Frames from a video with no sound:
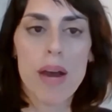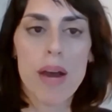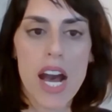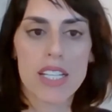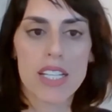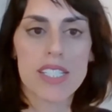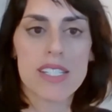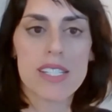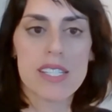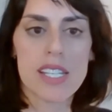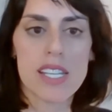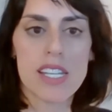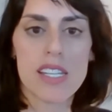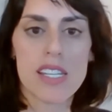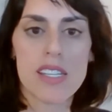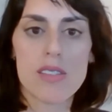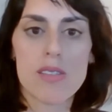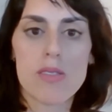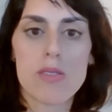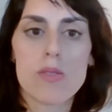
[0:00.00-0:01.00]

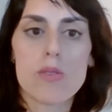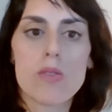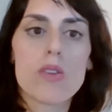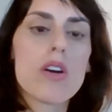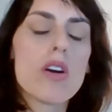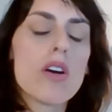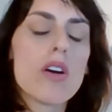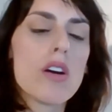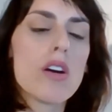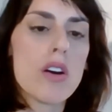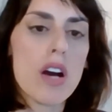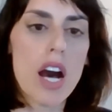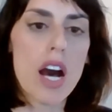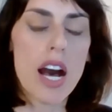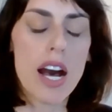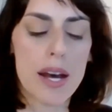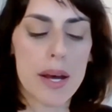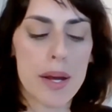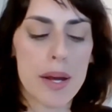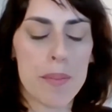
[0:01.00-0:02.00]
policies,
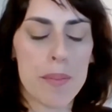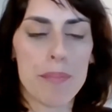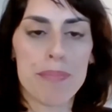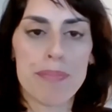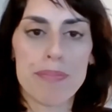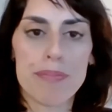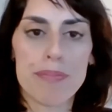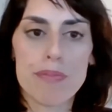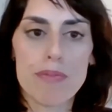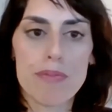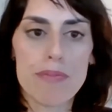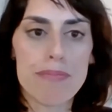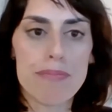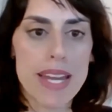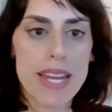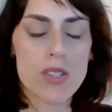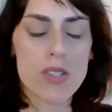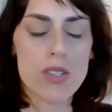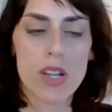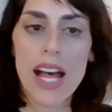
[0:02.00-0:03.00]

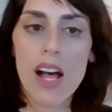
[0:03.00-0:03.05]
mental